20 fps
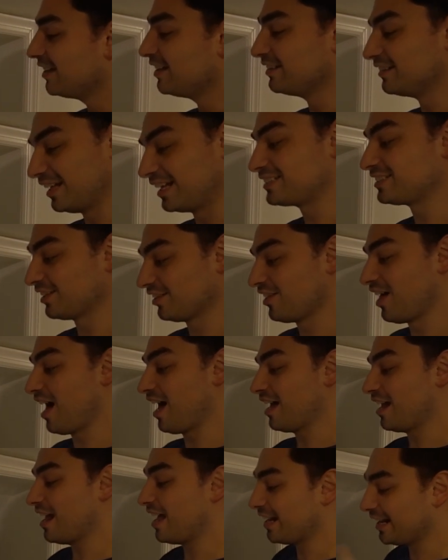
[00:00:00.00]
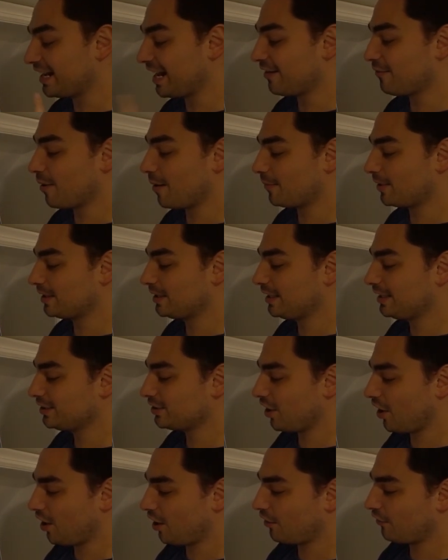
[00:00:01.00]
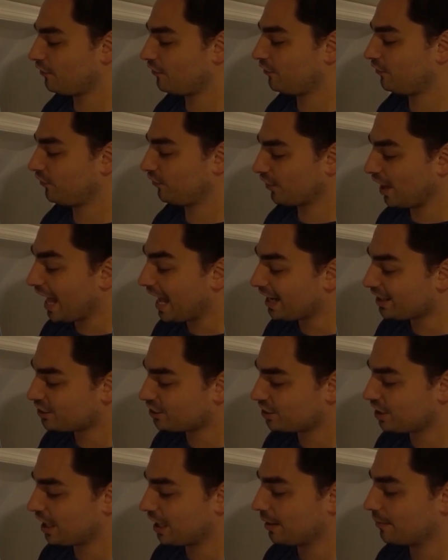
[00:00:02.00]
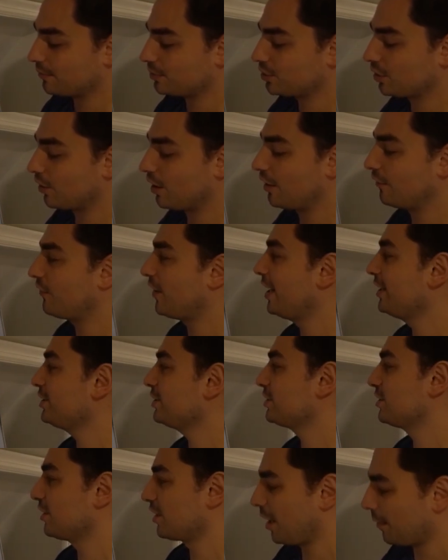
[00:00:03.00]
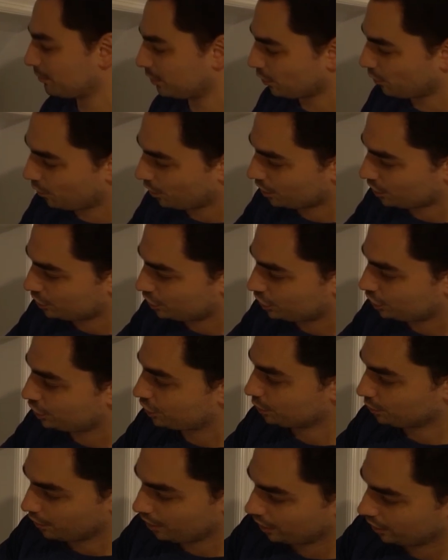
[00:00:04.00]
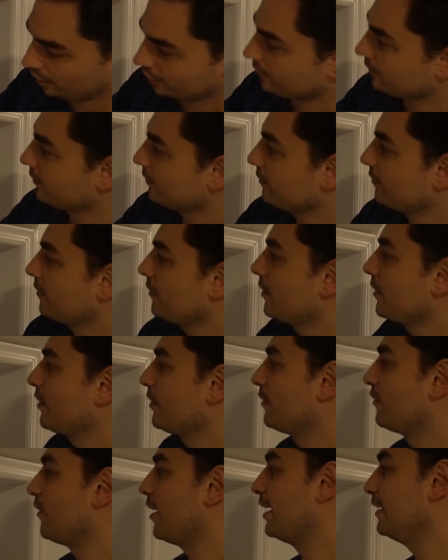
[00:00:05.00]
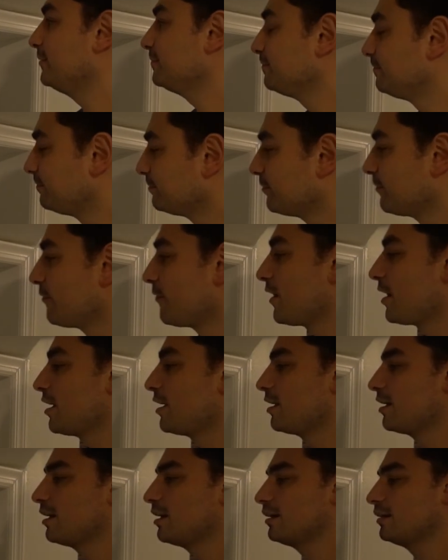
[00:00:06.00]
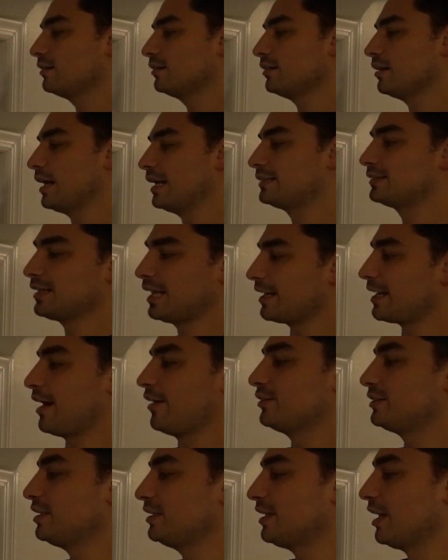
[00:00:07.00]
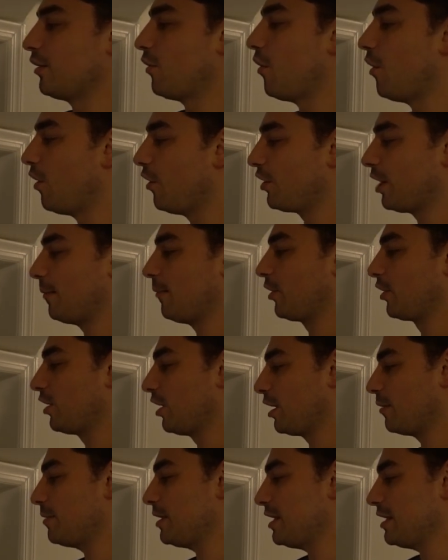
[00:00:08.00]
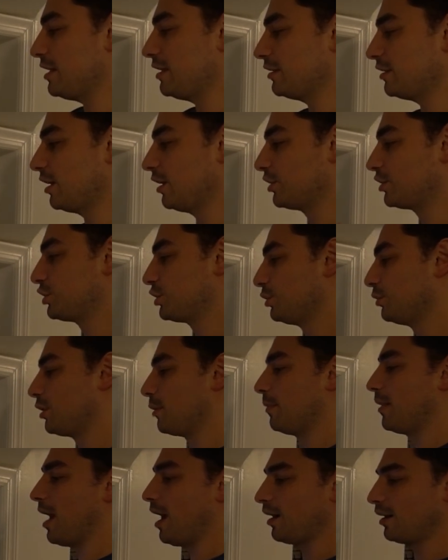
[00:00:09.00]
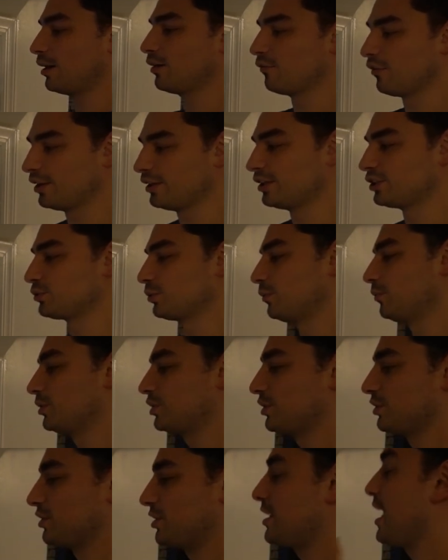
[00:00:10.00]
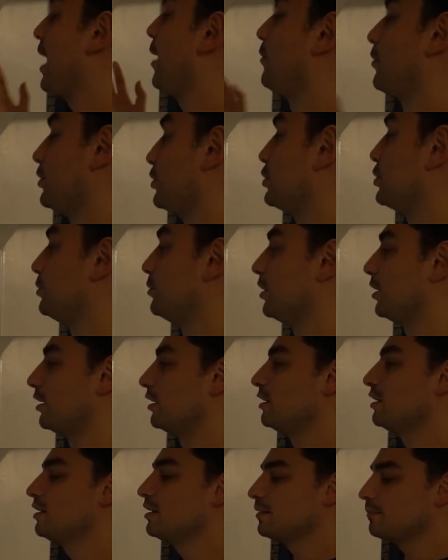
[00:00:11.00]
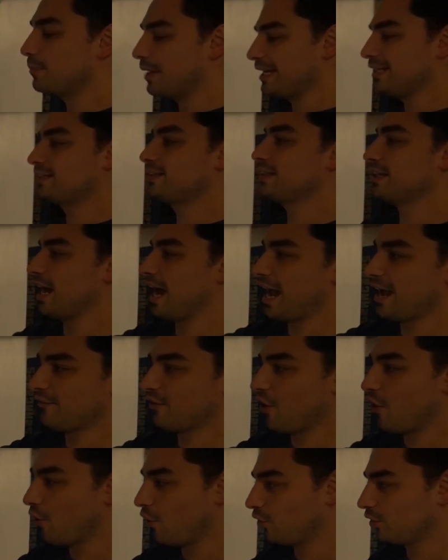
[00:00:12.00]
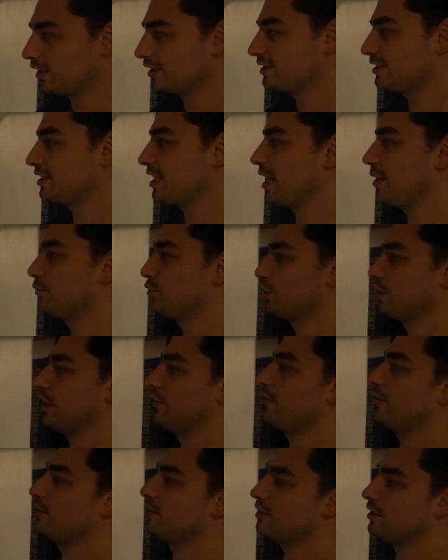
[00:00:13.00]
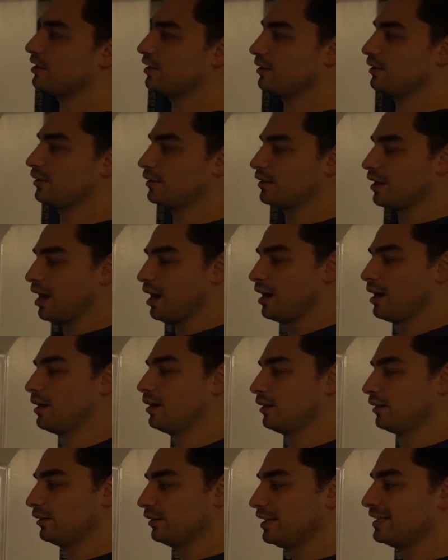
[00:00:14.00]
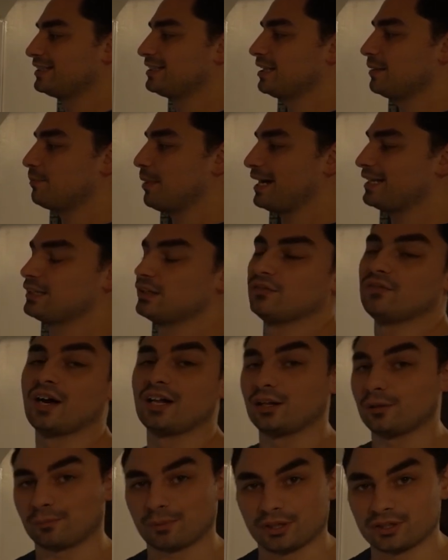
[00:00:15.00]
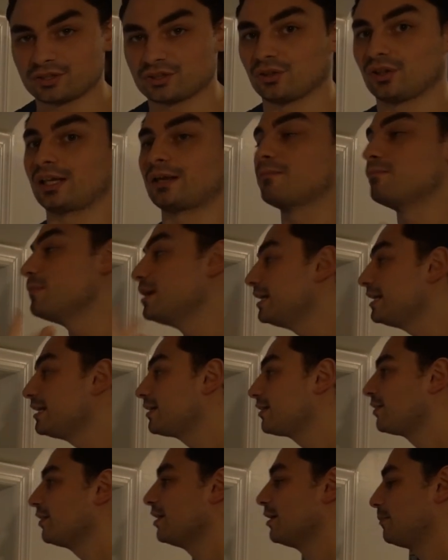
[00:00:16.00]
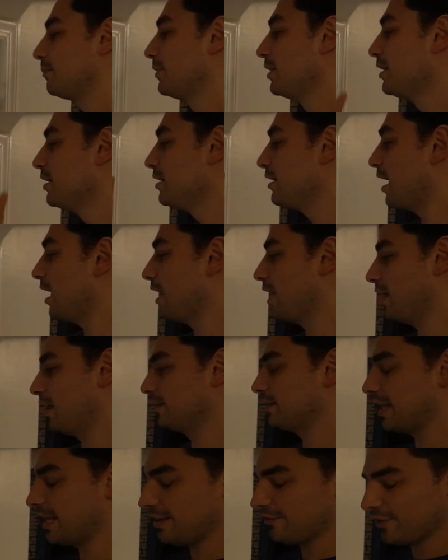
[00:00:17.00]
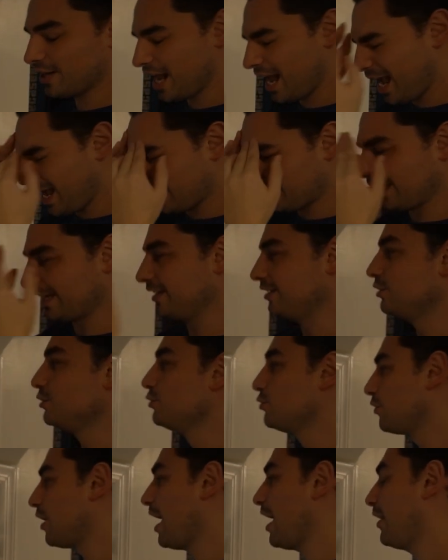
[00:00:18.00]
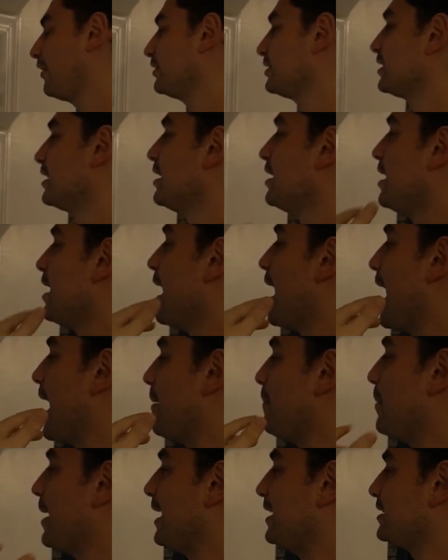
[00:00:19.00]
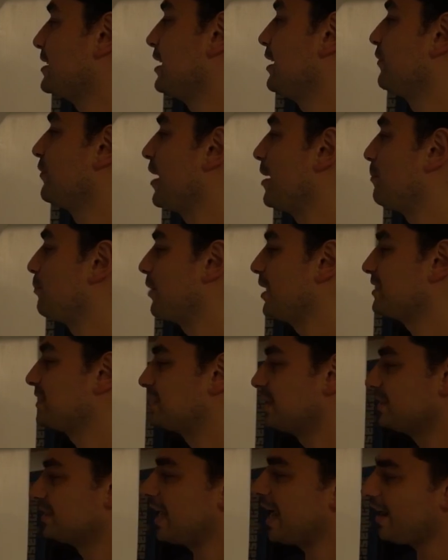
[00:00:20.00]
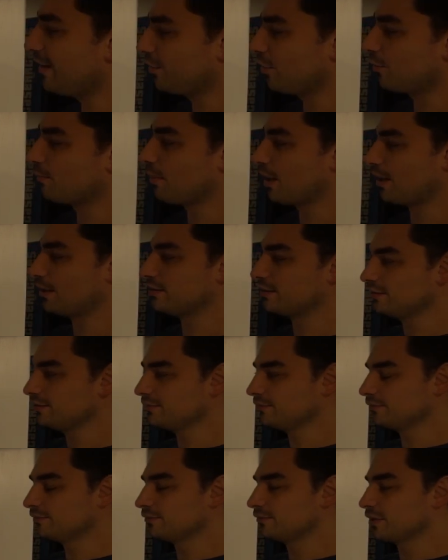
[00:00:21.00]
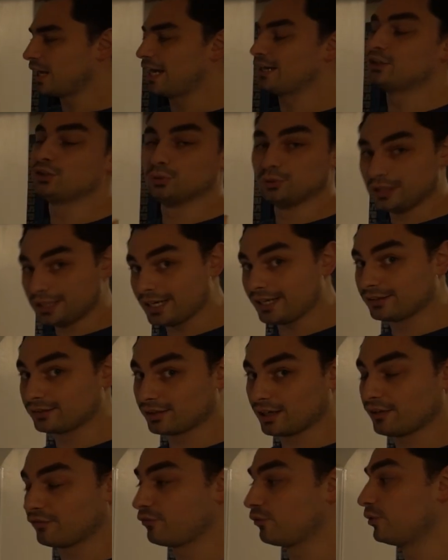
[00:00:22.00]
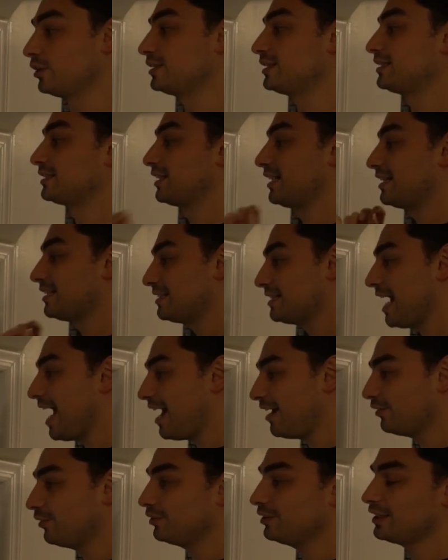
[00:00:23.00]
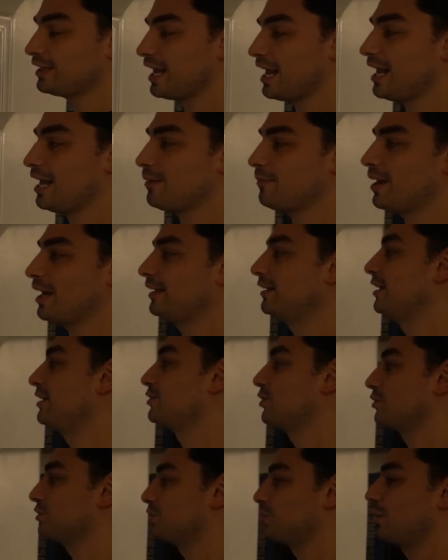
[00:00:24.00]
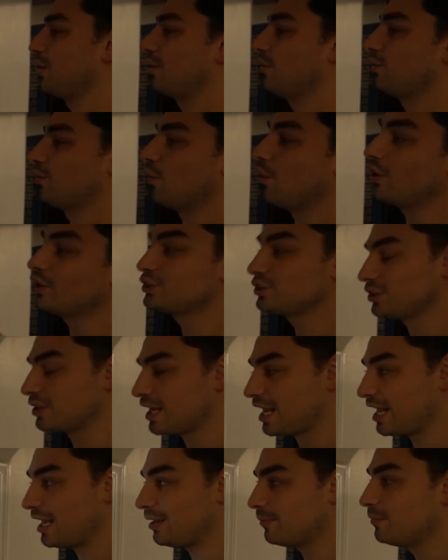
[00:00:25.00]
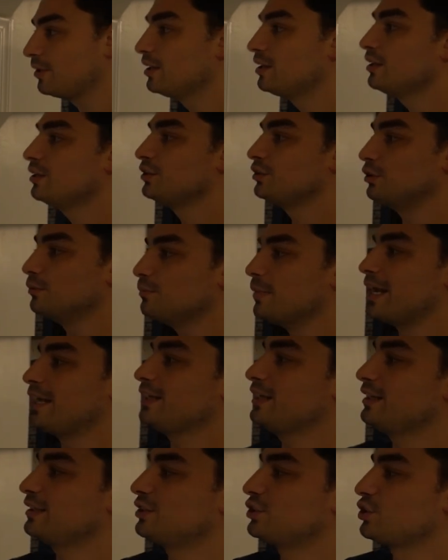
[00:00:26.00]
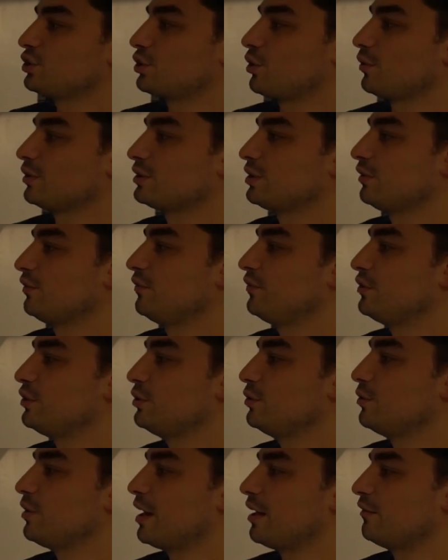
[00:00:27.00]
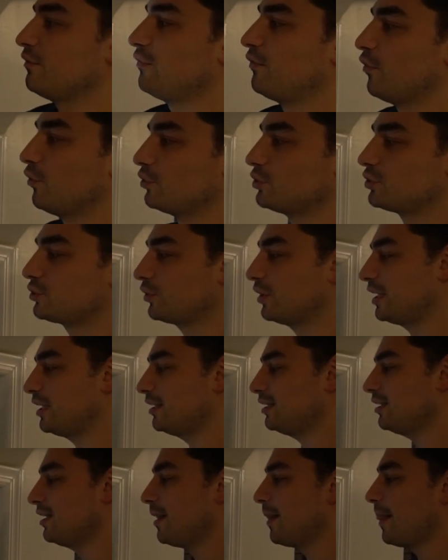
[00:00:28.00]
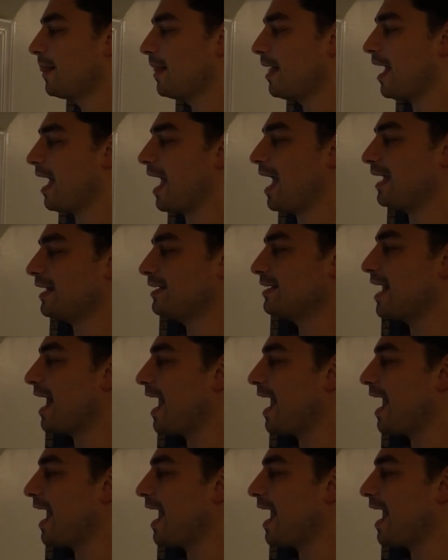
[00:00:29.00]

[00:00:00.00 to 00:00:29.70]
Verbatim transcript: That's a lot. And again, remember, these are Flash games. So if I just look up the word shooter, right? It's not guaranteed that all of them are gonna be a shooter, but I'm gonna run this one, which is counter shooter. Basically, I have a whole list of games. You could even uh, list it by developer. So like Miniclip, uh, they even had like Newgrounds. And basically, if I press the download button, I do need internet for this. It's gonna download the game and then it's also gonna launch the game. You may need to just go into view and full screen. And